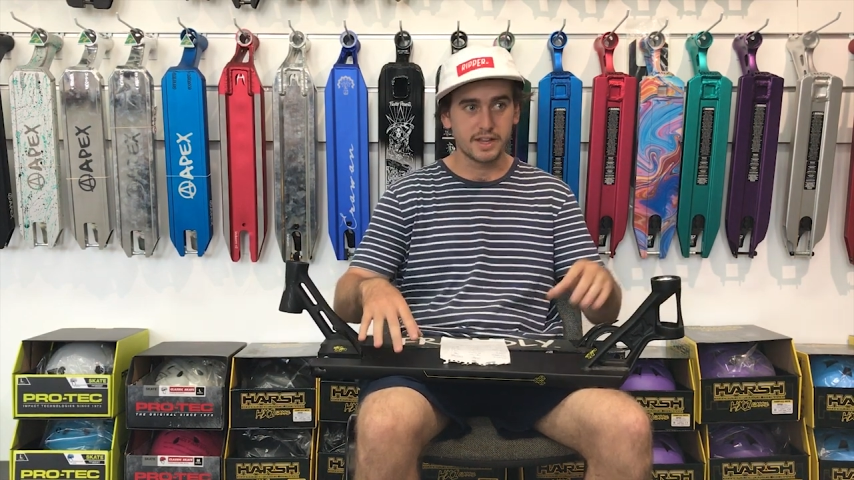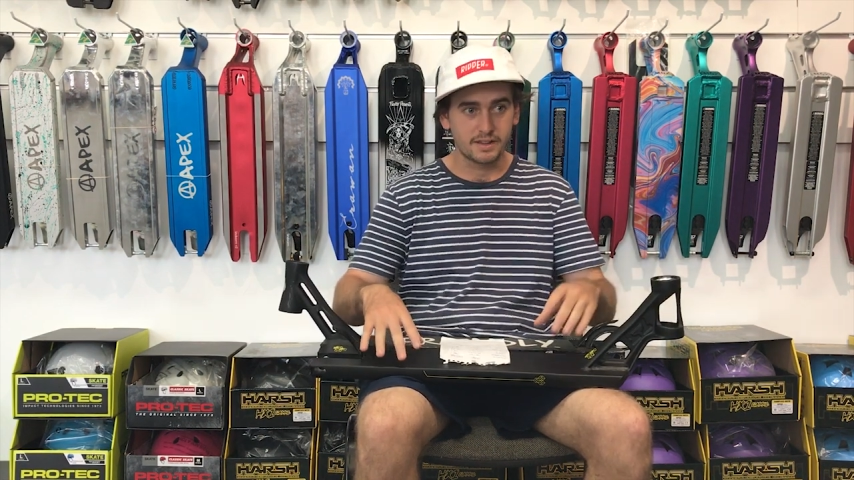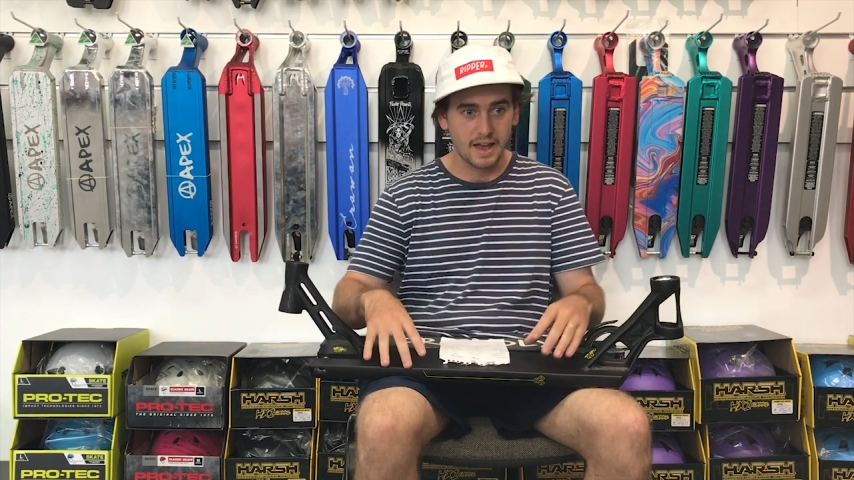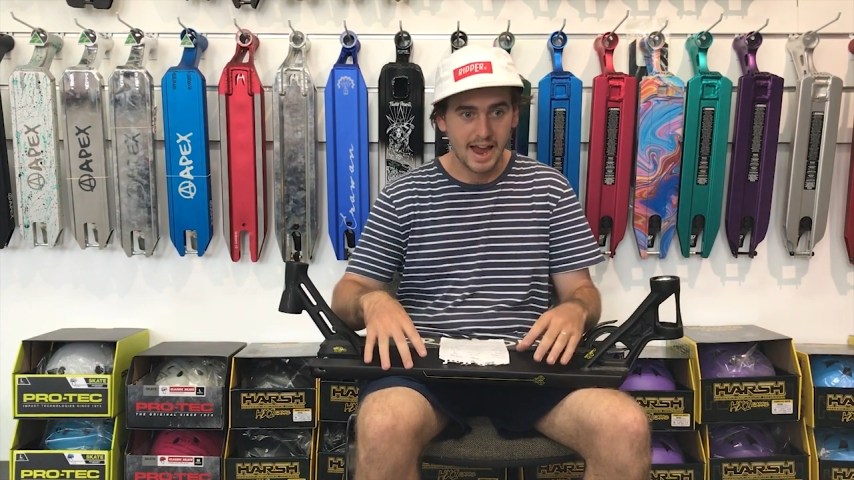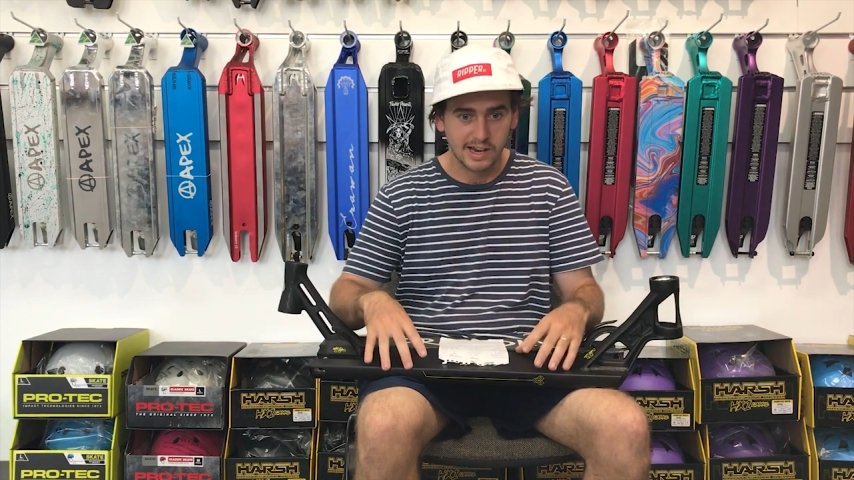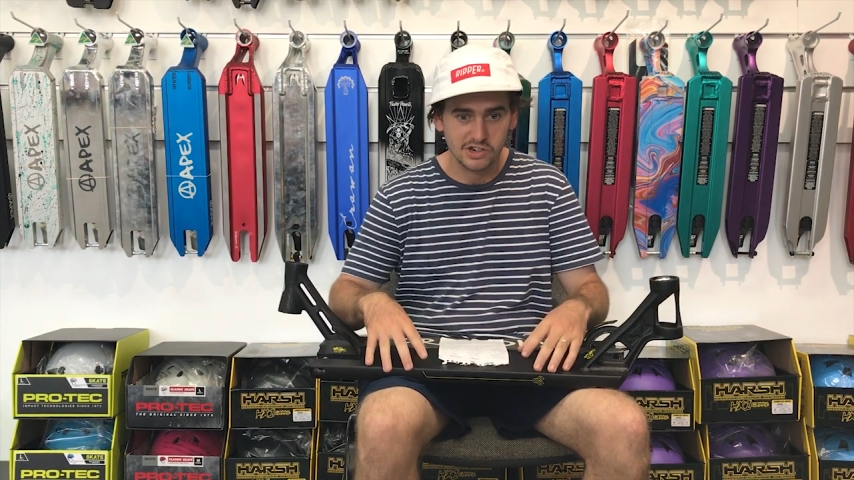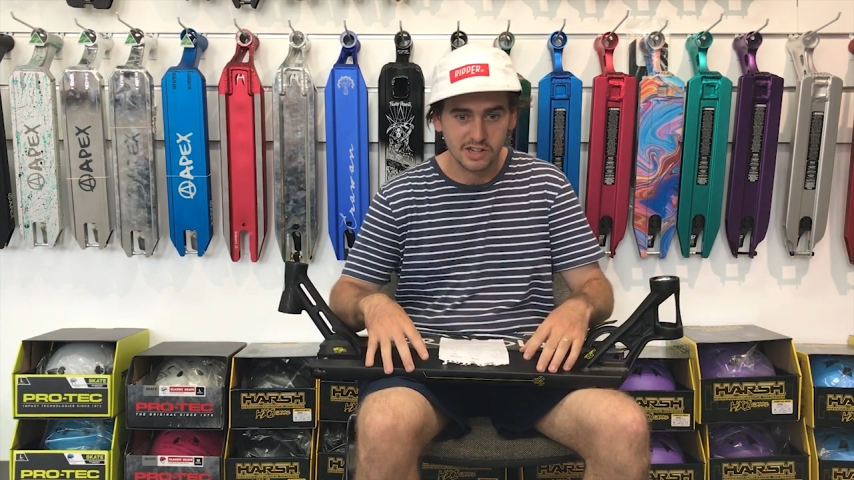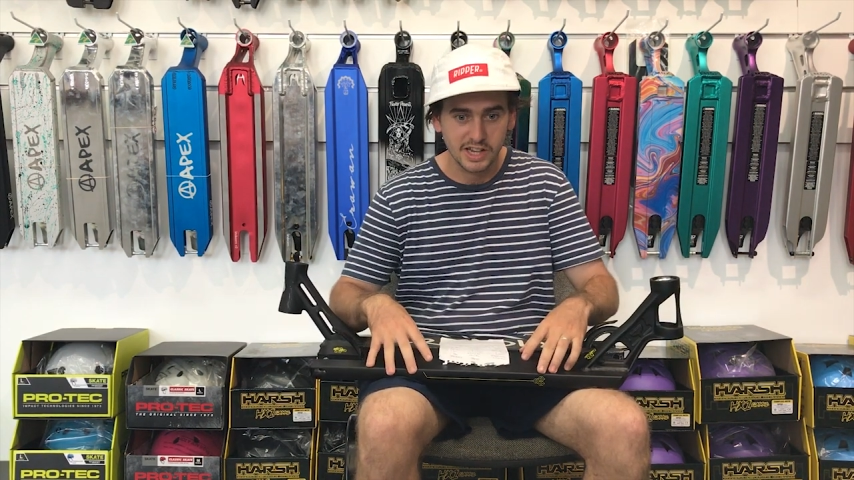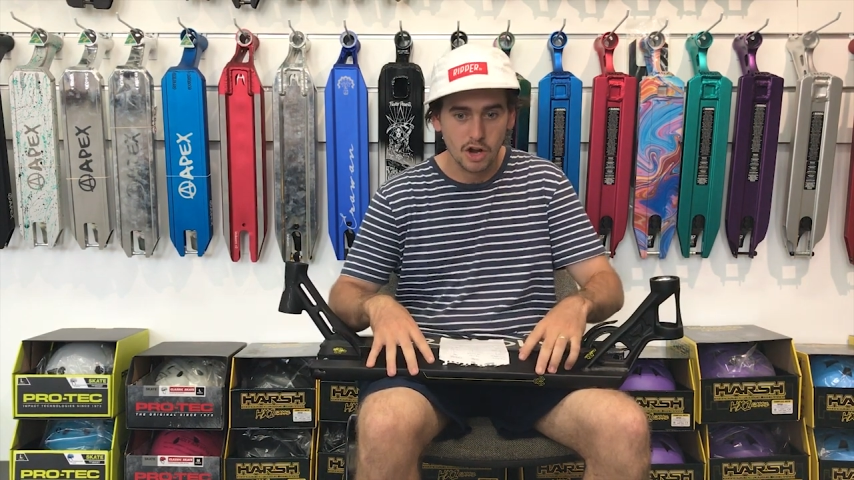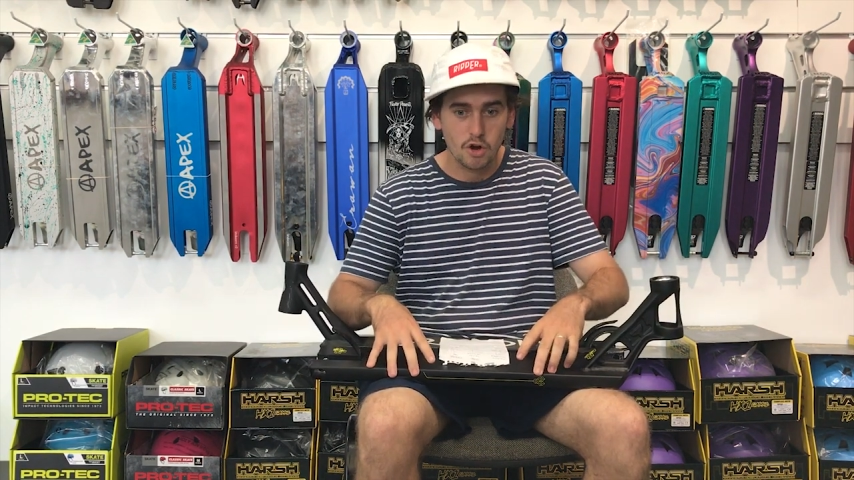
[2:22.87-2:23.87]
it's
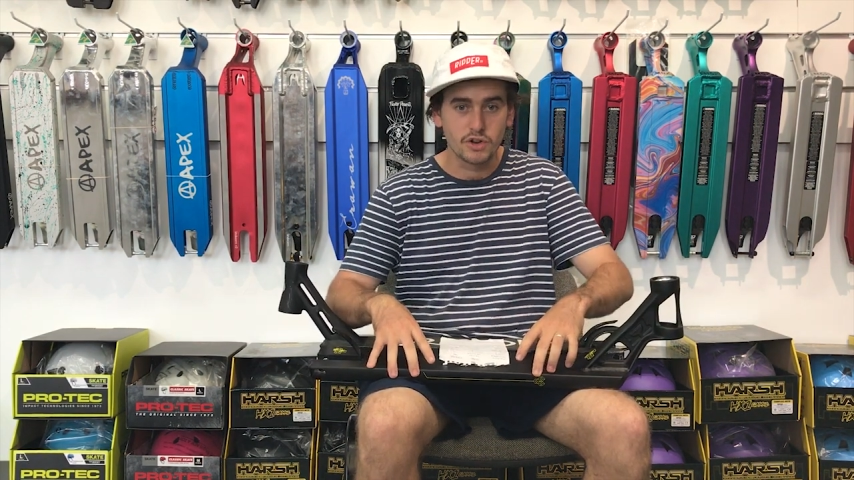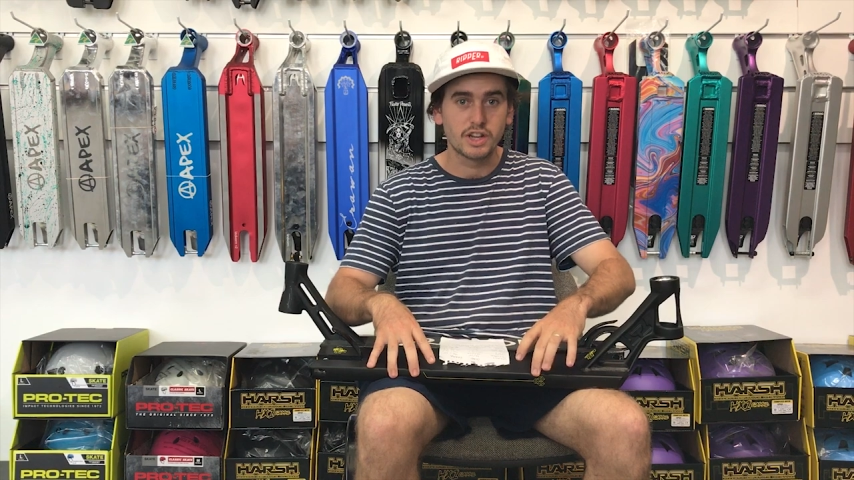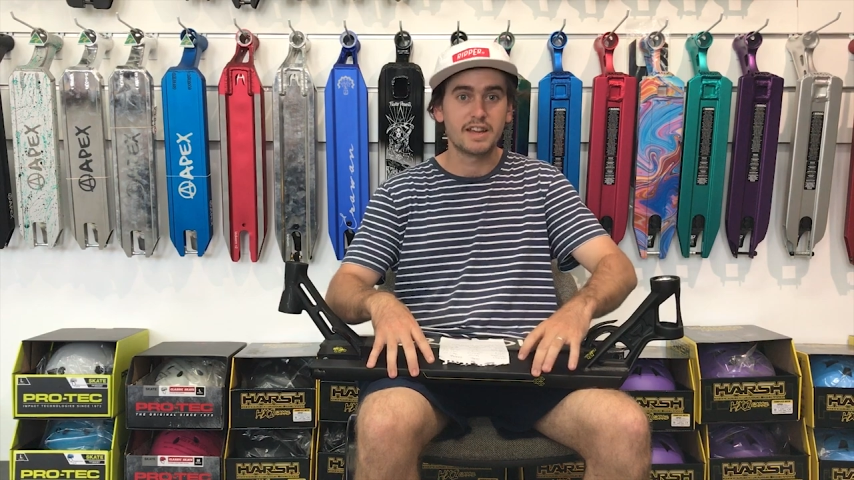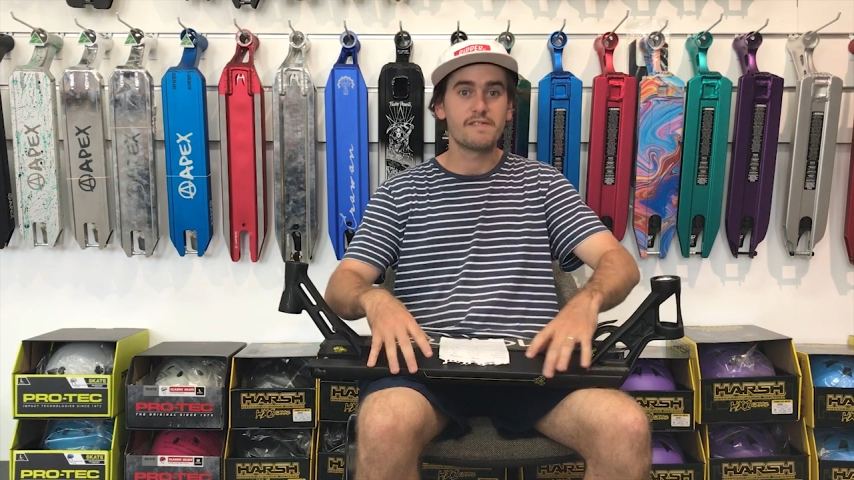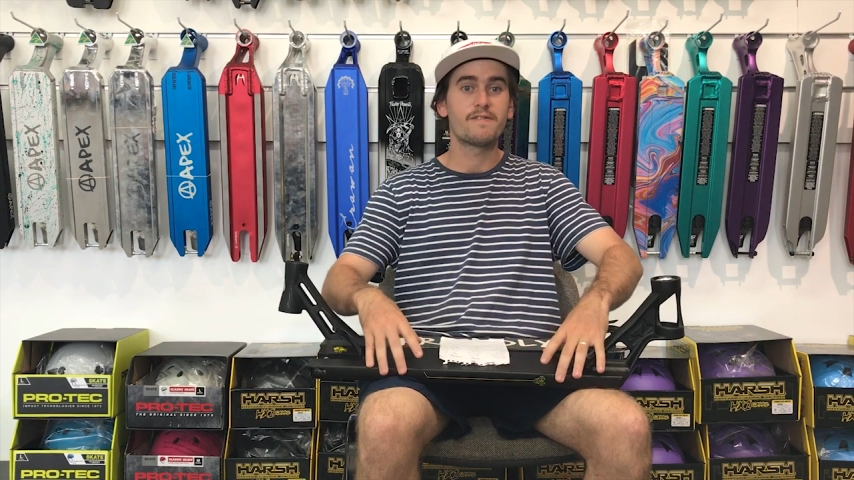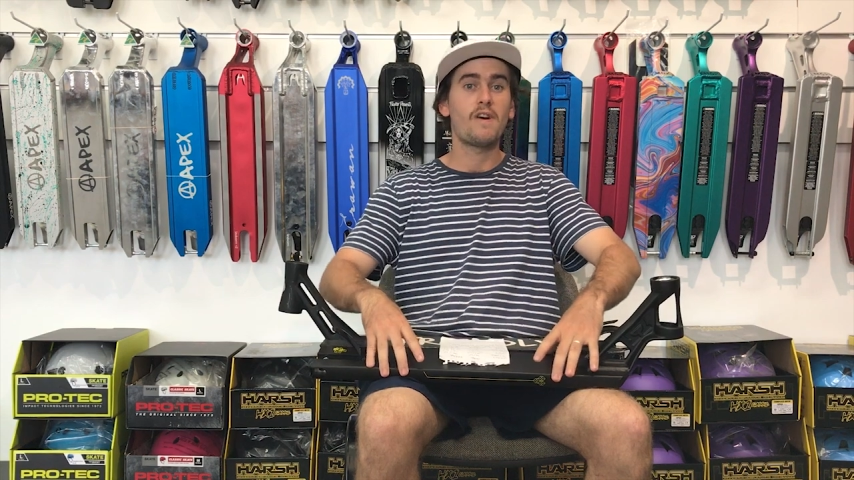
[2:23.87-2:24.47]
actually only